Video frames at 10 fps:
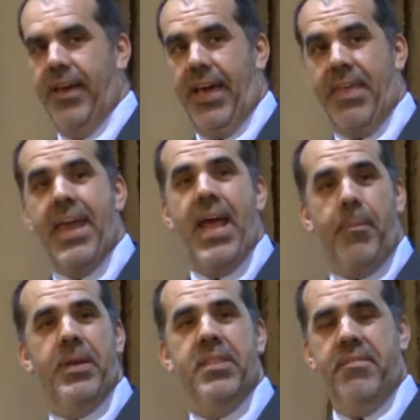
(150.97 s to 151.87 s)
And that
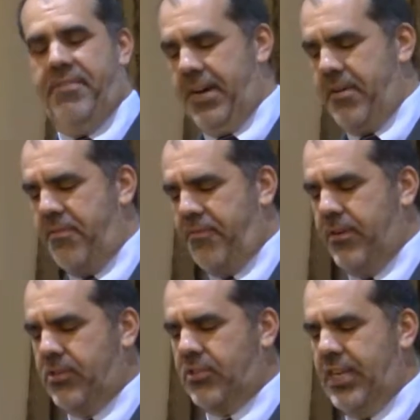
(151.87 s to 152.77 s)
happened in the very
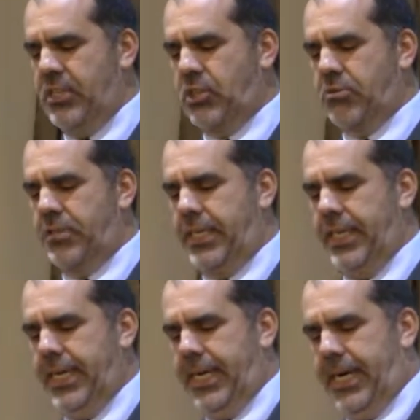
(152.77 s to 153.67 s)
first century.
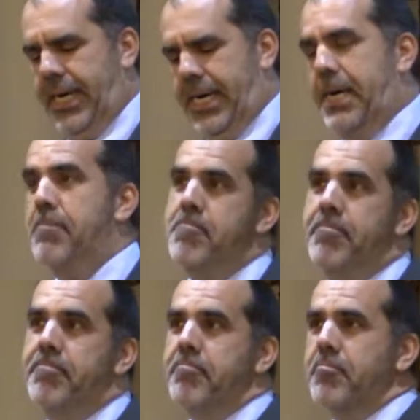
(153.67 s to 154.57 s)
Uh,